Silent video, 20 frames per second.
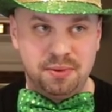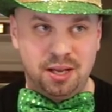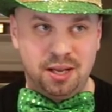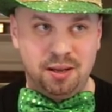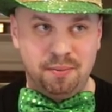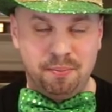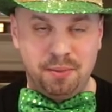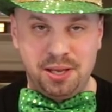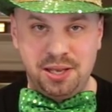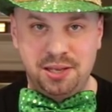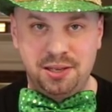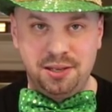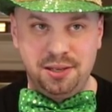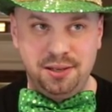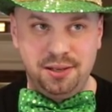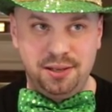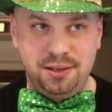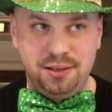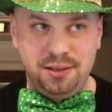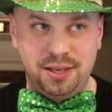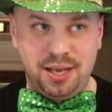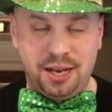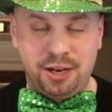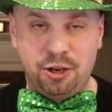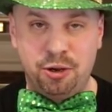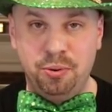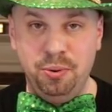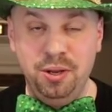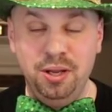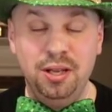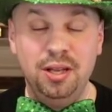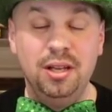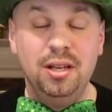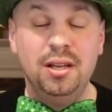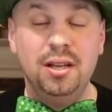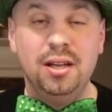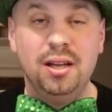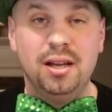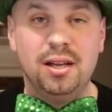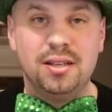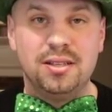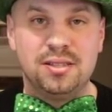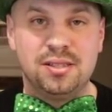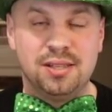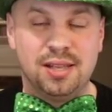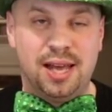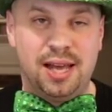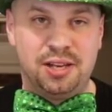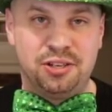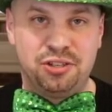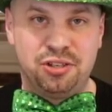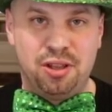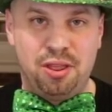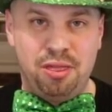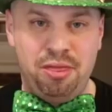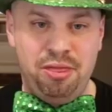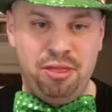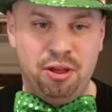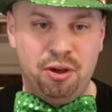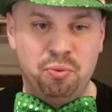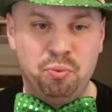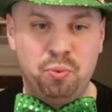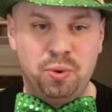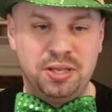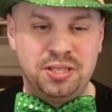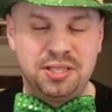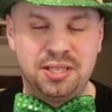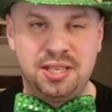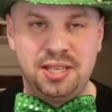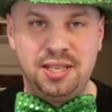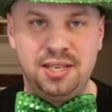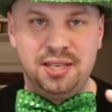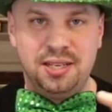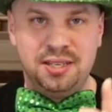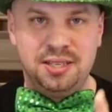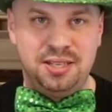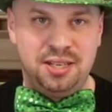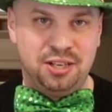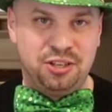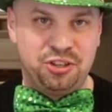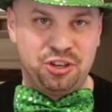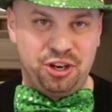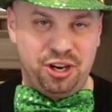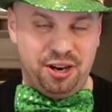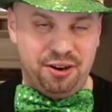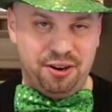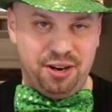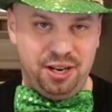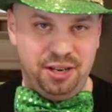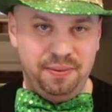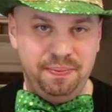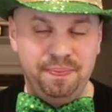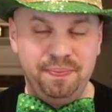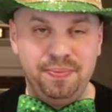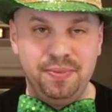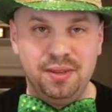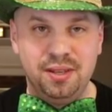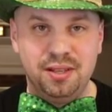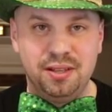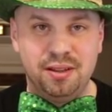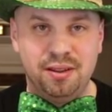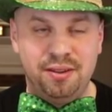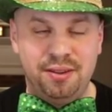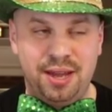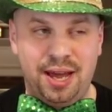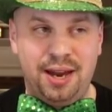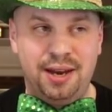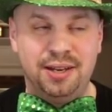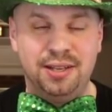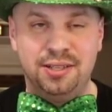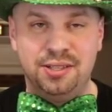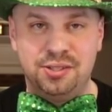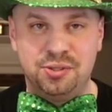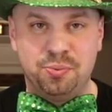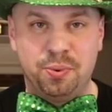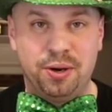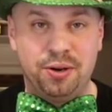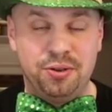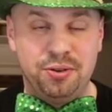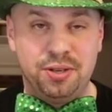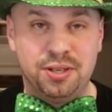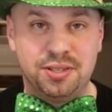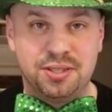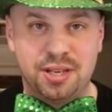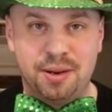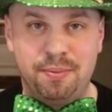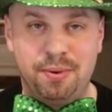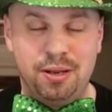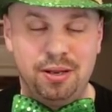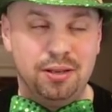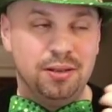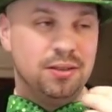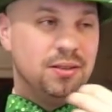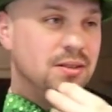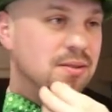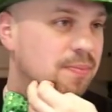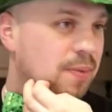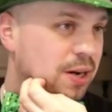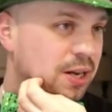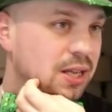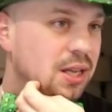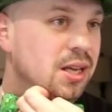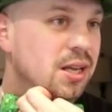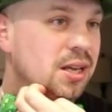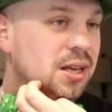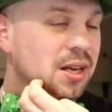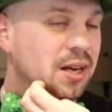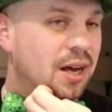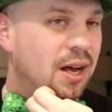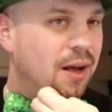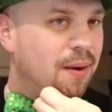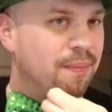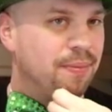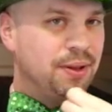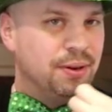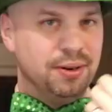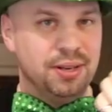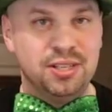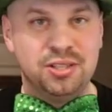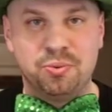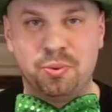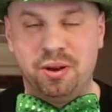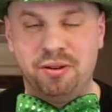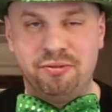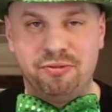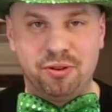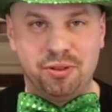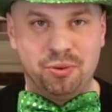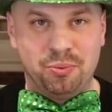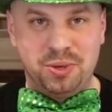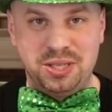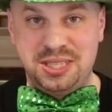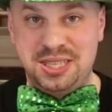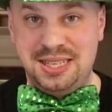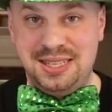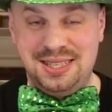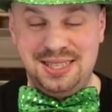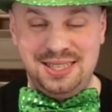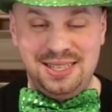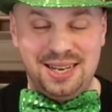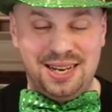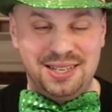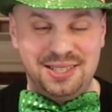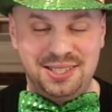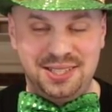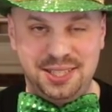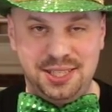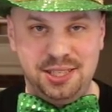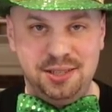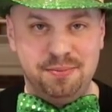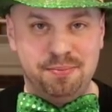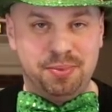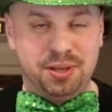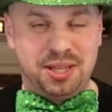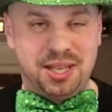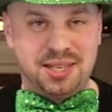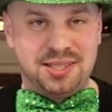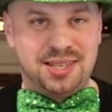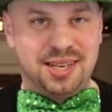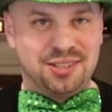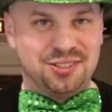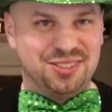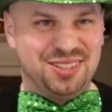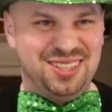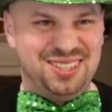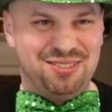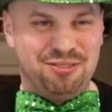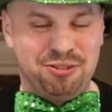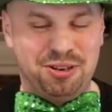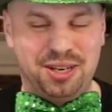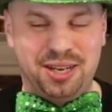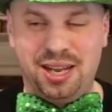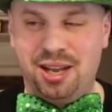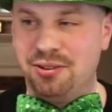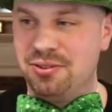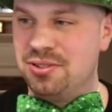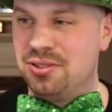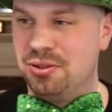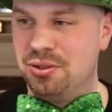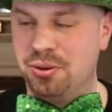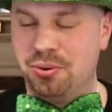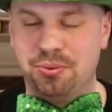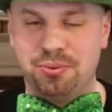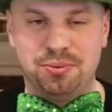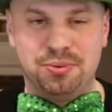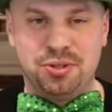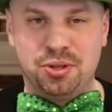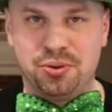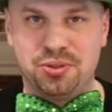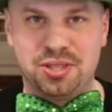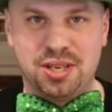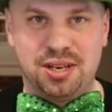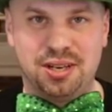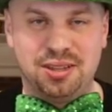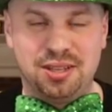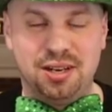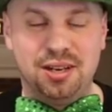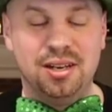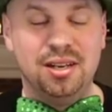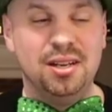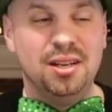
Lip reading: Mike Echo, /thewhiskeydictionary, that is where you can send me money. There is one for the Whisky DIC, but that's actually a different account, so don't send it there.